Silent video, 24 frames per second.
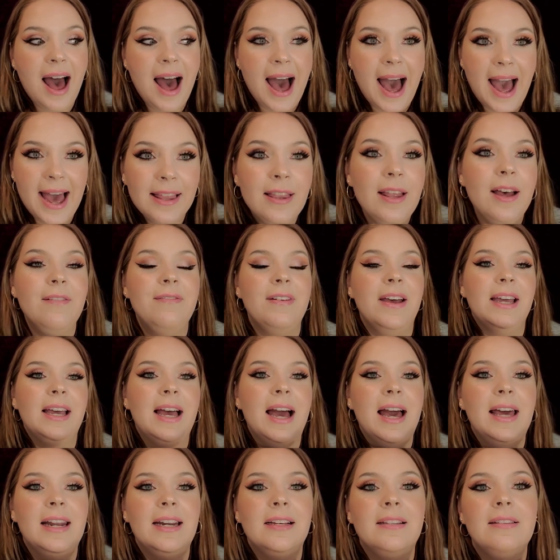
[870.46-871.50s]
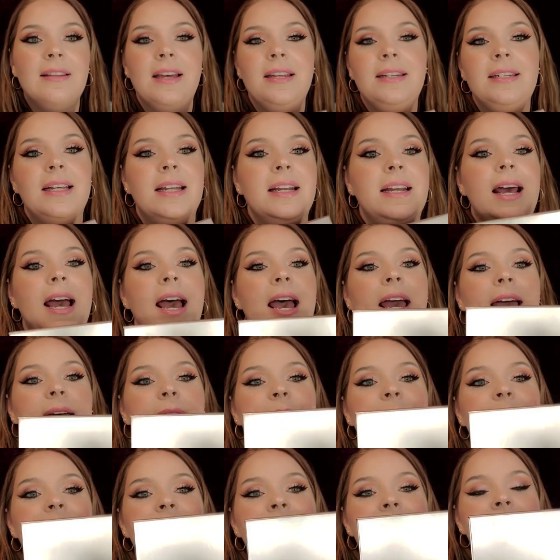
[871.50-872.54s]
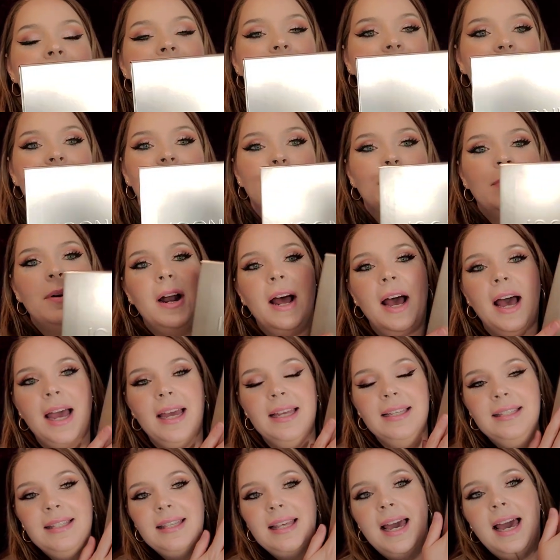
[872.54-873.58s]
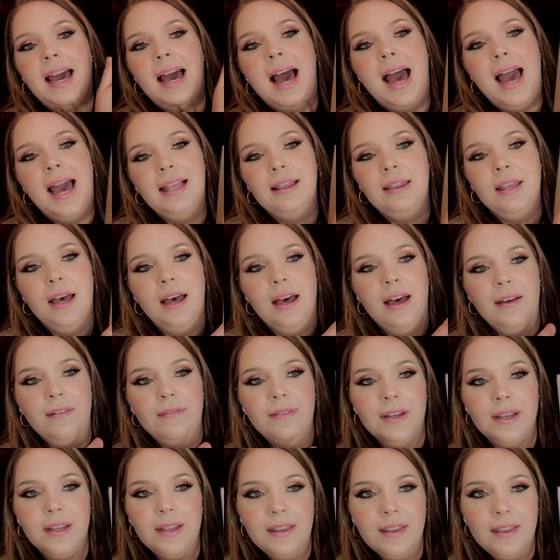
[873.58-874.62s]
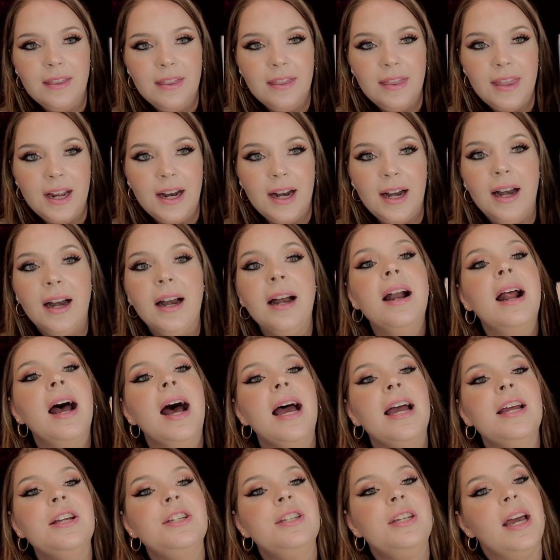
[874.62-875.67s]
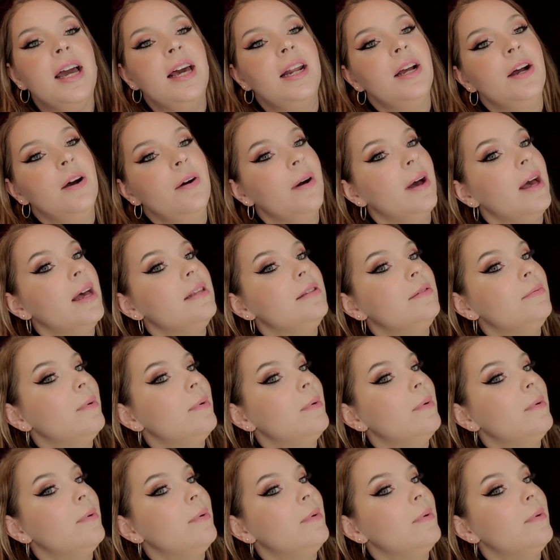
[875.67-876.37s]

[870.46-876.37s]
I love Iconic London. I'm not surprised that I love their eyeshadow as